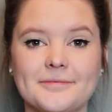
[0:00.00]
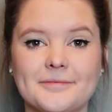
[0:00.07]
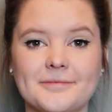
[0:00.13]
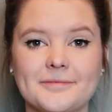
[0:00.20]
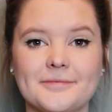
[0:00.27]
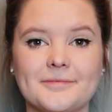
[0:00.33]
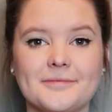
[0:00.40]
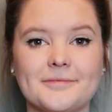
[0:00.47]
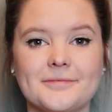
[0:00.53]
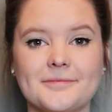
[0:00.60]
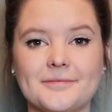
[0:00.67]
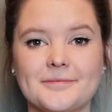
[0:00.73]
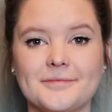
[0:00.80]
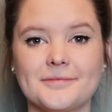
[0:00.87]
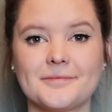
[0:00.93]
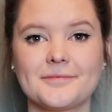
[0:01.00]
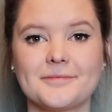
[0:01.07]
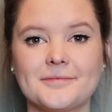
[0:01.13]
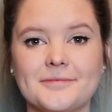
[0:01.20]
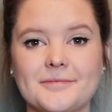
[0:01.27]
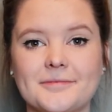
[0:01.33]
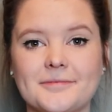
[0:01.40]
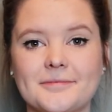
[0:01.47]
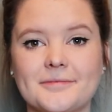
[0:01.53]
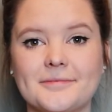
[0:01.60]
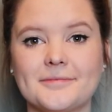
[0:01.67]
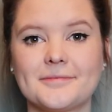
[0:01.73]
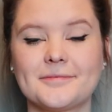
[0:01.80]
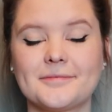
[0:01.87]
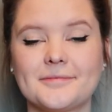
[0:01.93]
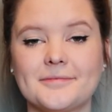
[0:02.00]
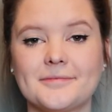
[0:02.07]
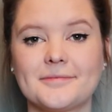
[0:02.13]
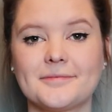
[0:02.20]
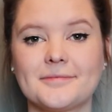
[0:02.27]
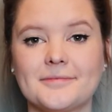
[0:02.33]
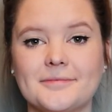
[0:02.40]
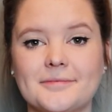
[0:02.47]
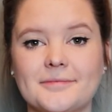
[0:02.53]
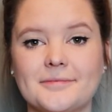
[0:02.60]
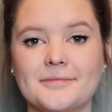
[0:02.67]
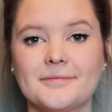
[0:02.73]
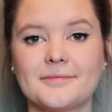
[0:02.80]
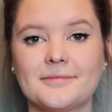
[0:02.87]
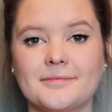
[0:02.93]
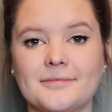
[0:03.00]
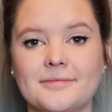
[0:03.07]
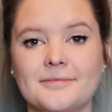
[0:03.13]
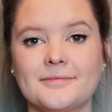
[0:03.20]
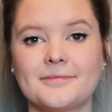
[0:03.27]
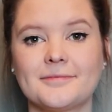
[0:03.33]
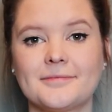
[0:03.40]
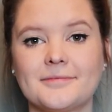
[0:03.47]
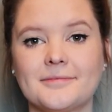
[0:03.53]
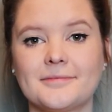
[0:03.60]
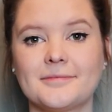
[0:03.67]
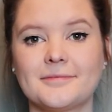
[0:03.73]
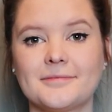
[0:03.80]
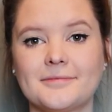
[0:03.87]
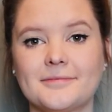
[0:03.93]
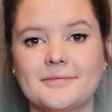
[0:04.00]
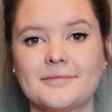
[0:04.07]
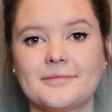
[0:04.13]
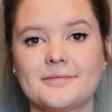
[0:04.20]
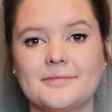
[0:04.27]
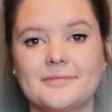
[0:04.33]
(silent)